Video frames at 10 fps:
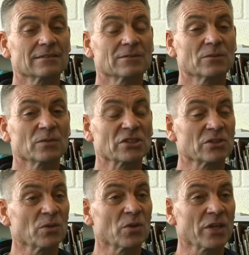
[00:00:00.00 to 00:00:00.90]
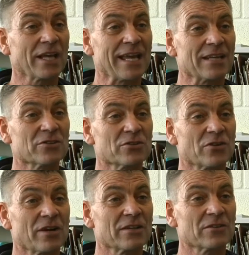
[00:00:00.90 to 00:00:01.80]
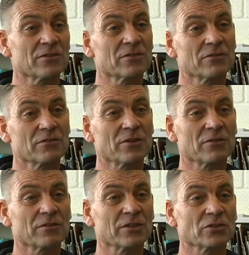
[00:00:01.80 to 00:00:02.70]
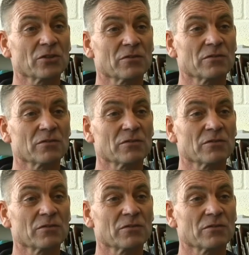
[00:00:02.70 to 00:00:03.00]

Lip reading: we're still looking at trying to, you know, finish off